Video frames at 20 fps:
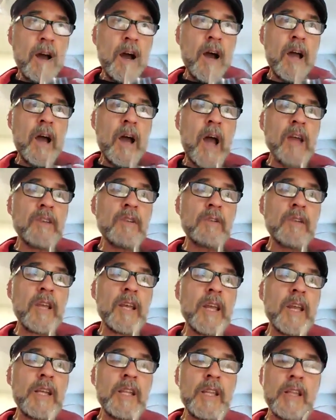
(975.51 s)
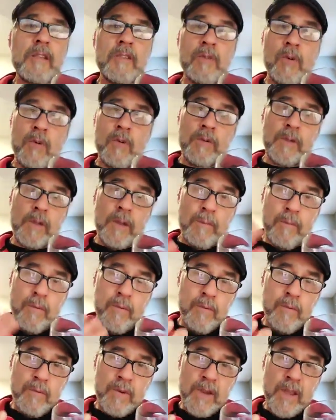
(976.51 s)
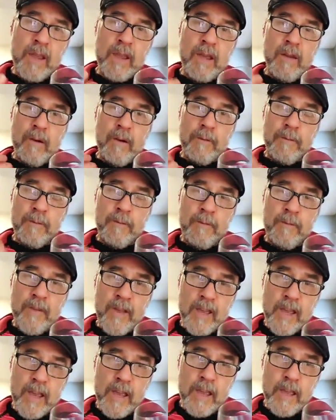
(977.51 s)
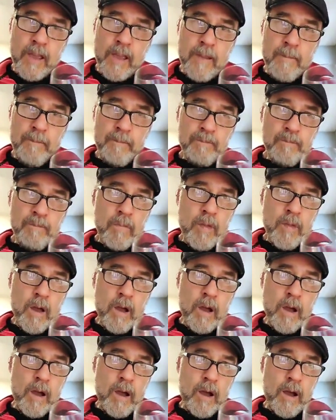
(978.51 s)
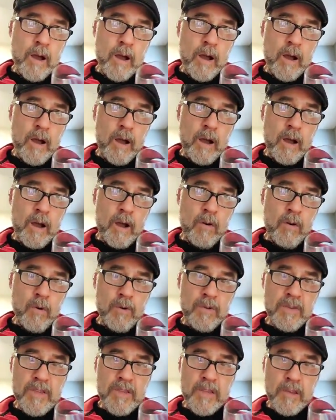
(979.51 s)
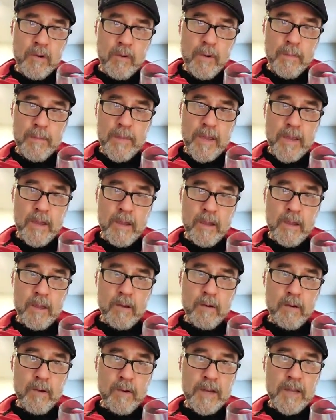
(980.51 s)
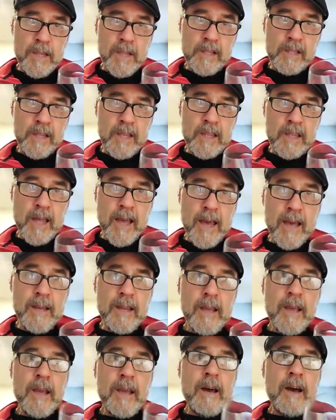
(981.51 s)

I don't like anything that's overly pruny or figgy or syrupy or anything like that,